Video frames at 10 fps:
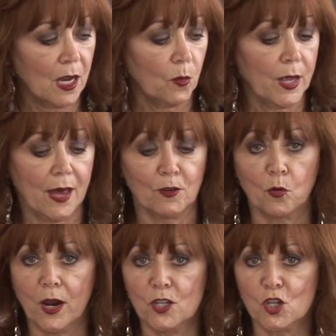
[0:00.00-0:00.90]
We have a
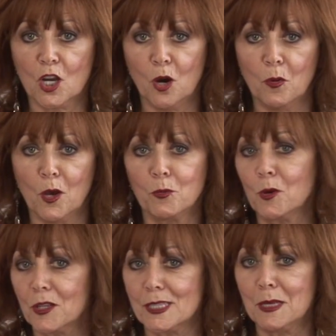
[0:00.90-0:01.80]
great show. We hope you
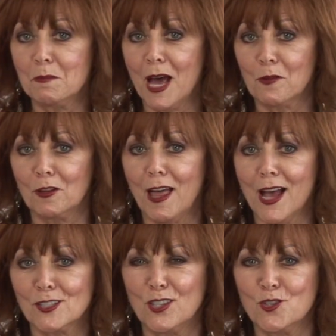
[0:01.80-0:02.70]
can sit back,
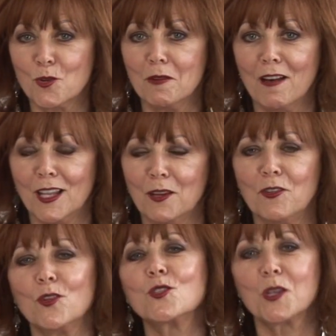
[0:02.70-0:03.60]
relax, and enjoy Valley
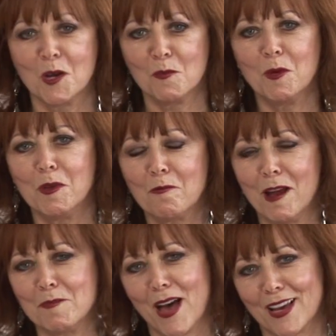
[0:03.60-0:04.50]
Views. We'll be
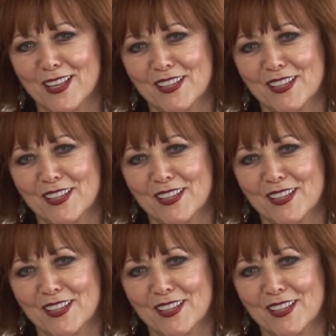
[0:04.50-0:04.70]
right back.